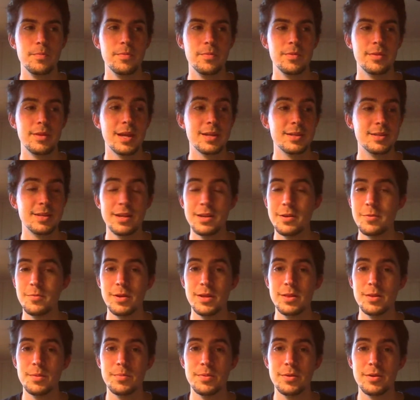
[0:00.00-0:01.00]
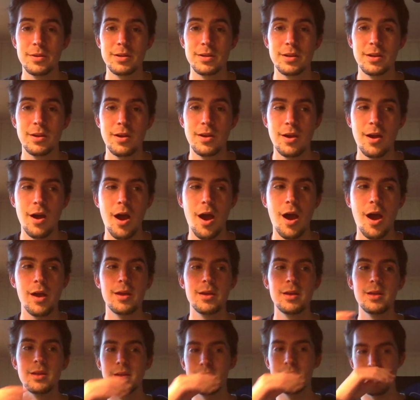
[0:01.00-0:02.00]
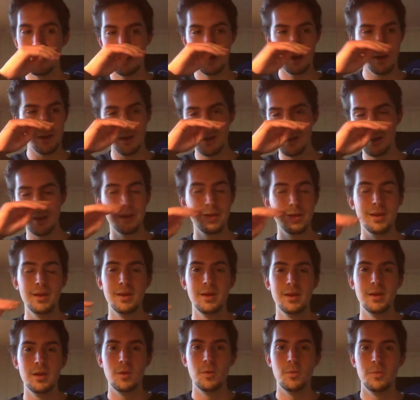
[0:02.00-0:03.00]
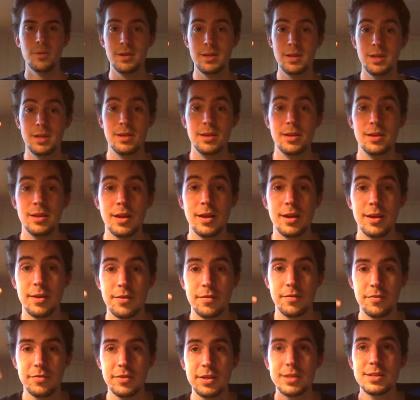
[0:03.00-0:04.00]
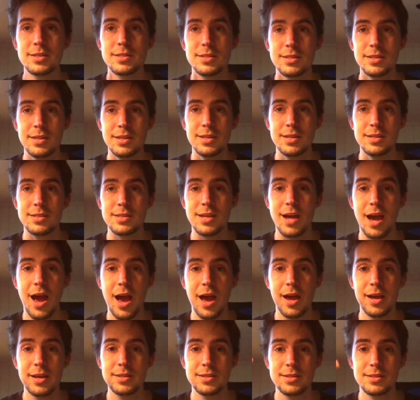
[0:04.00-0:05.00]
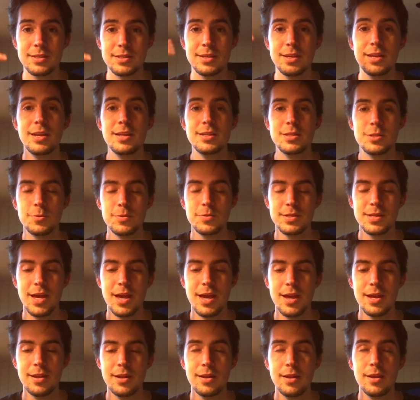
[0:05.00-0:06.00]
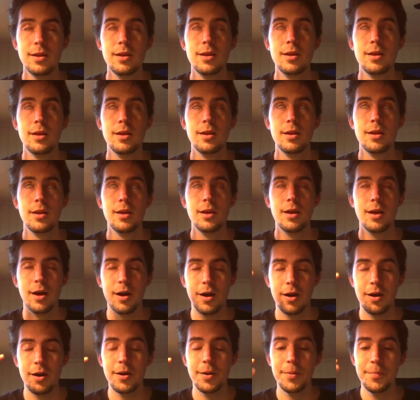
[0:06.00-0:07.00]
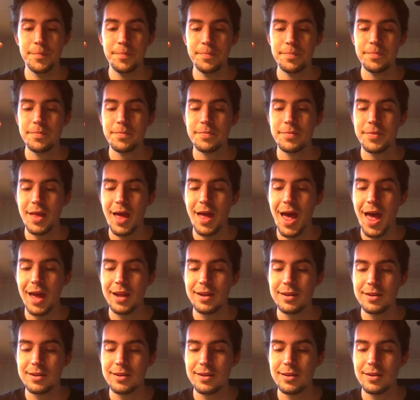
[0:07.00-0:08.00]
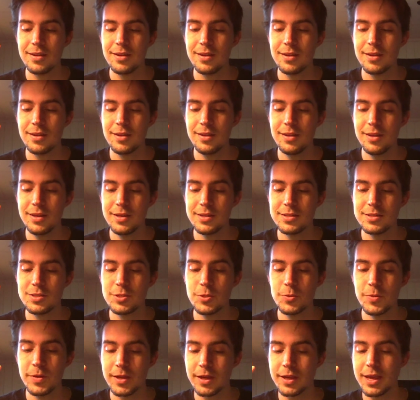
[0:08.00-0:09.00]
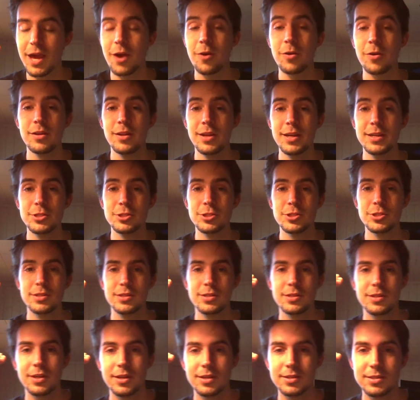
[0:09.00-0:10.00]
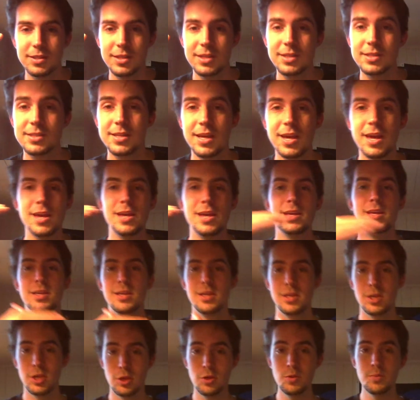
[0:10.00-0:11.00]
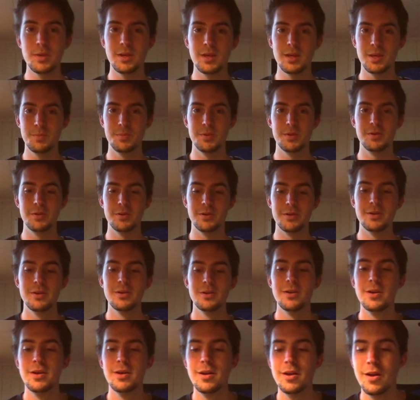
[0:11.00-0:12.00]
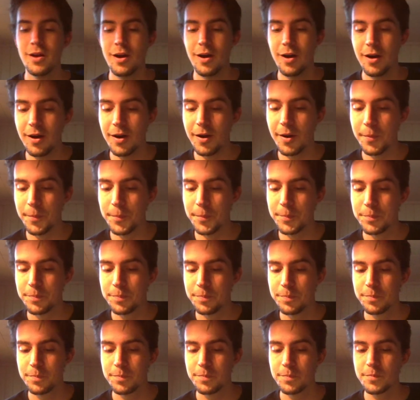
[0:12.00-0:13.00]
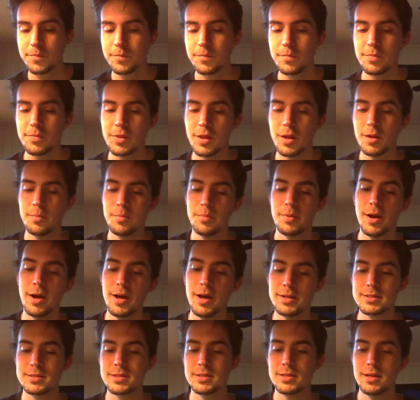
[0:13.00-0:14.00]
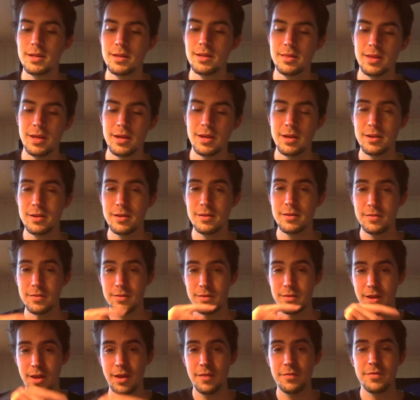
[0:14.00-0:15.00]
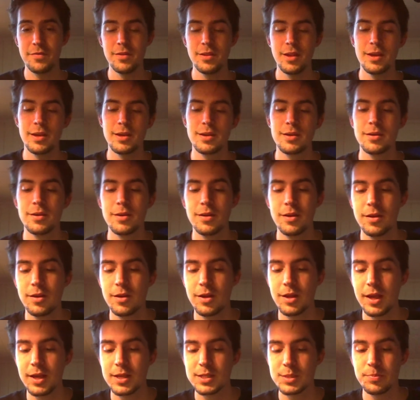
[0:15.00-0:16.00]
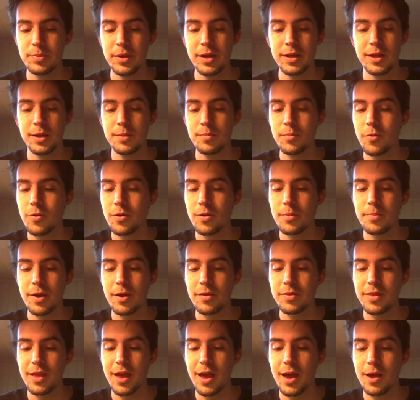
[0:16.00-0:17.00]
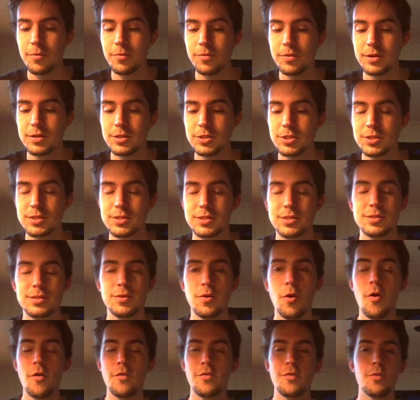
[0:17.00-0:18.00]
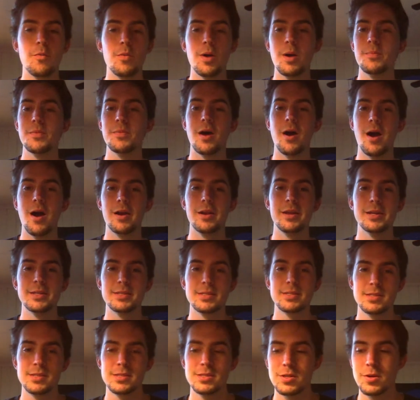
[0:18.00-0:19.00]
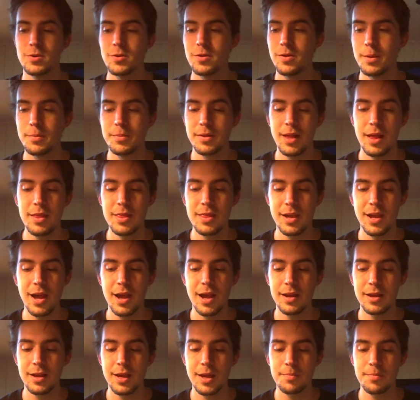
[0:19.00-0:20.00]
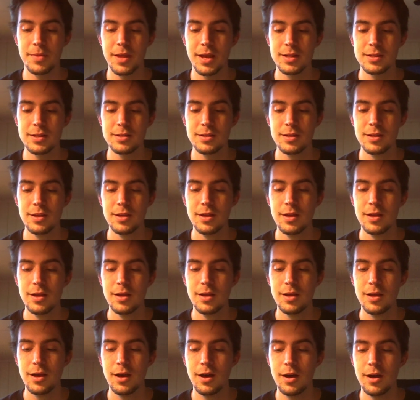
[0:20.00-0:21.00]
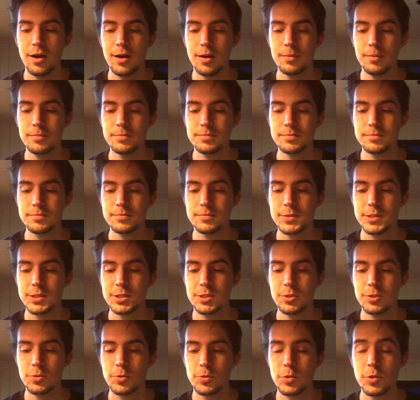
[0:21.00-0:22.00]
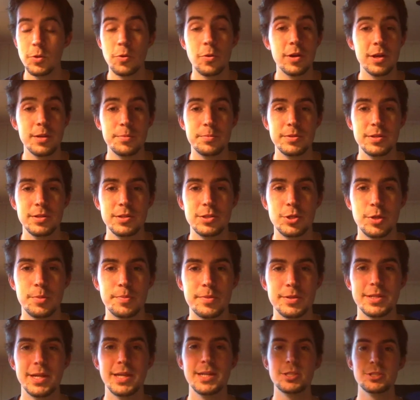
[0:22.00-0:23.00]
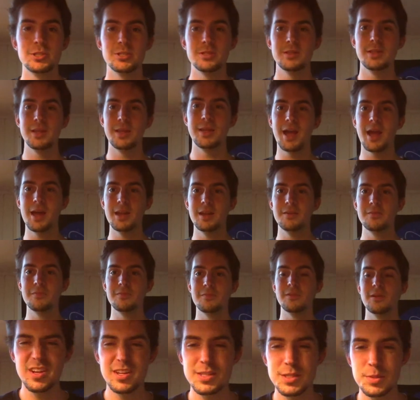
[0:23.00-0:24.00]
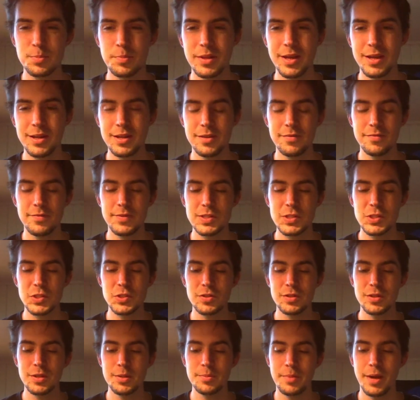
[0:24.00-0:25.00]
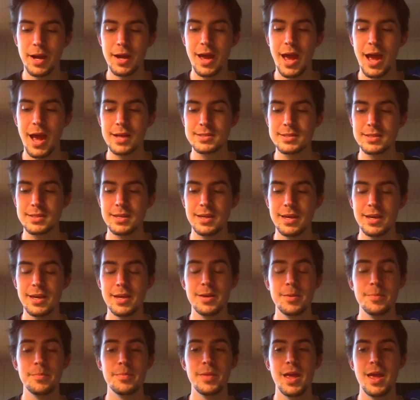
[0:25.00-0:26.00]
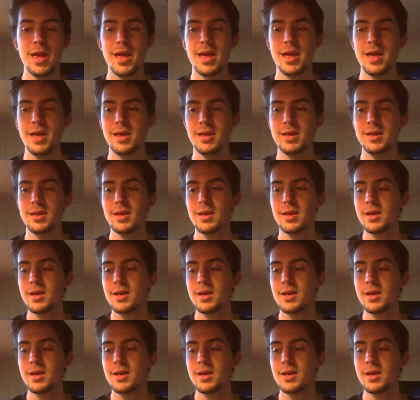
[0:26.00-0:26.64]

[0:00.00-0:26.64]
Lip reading: didn't read the book caught it when he like flicks his eyes into his head. That he is doing a calculation because he is a human computer. But they could have. I feel like explaining more about that would have just overwhelmed the audience. So I'm glad they kind of kept that to your interpretation. They kind of explained it visually by asking him a